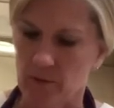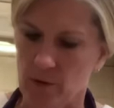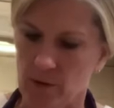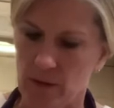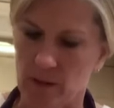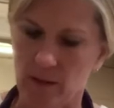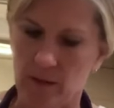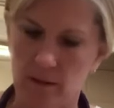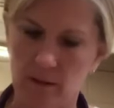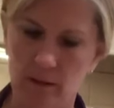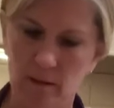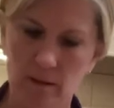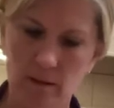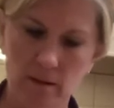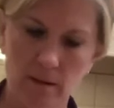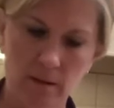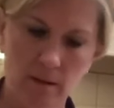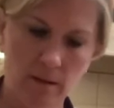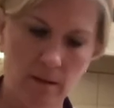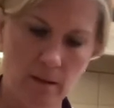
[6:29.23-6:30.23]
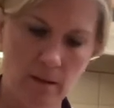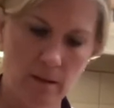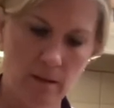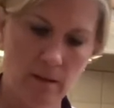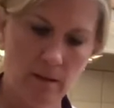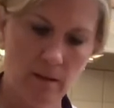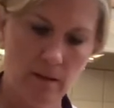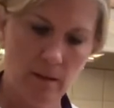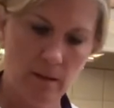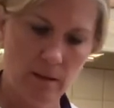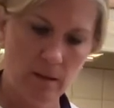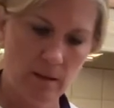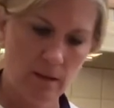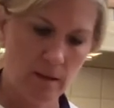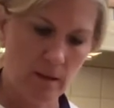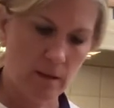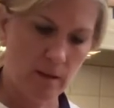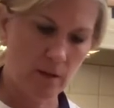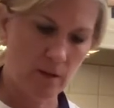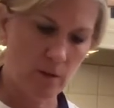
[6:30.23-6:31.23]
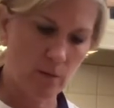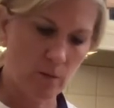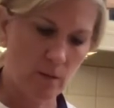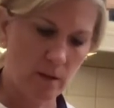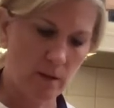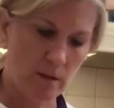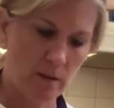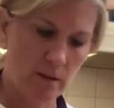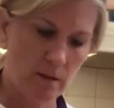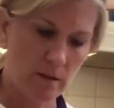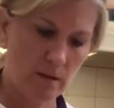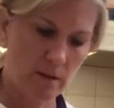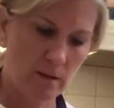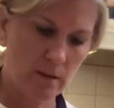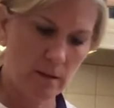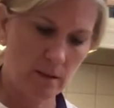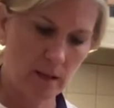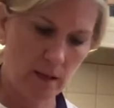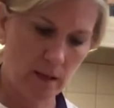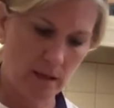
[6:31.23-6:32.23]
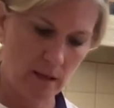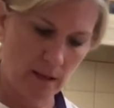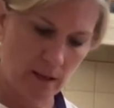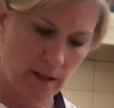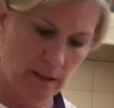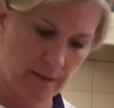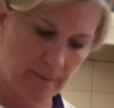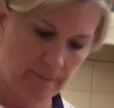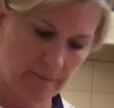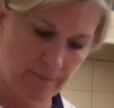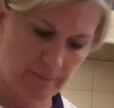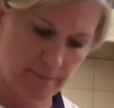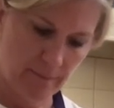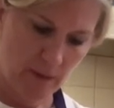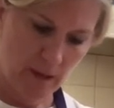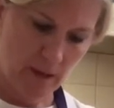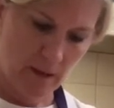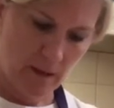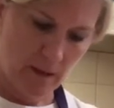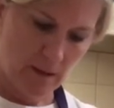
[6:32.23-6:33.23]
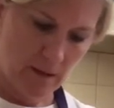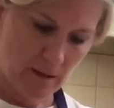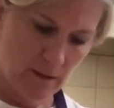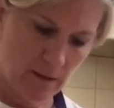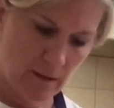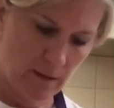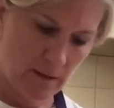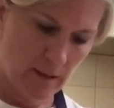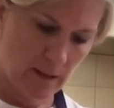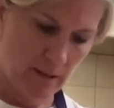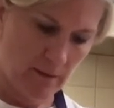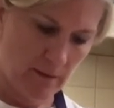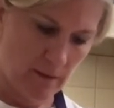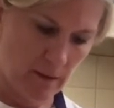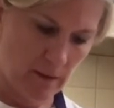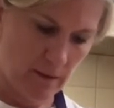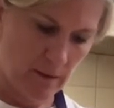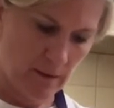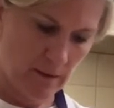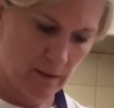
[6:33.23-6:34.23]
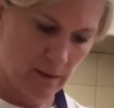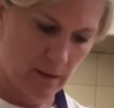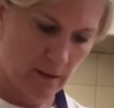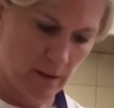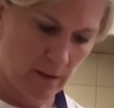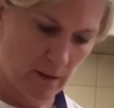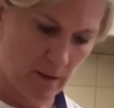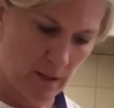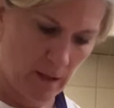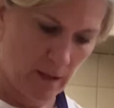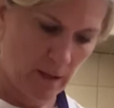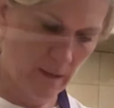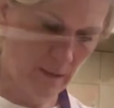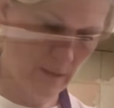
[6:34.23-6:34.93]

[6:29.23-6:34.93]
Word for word: oil in each one, not a lot, just to give it a little coating.